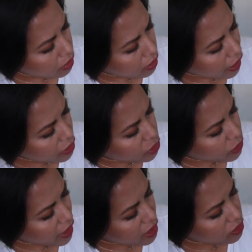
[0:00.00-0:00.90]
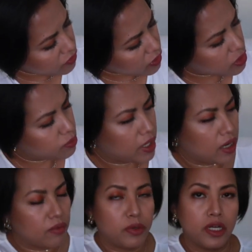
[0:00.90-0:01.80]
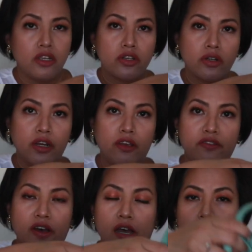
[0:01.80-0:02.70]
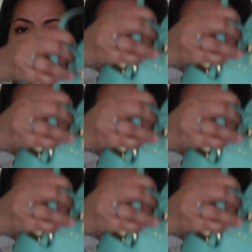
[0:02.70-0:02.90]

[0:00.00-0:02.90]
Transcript: like transfers. But I'm pretty sure if I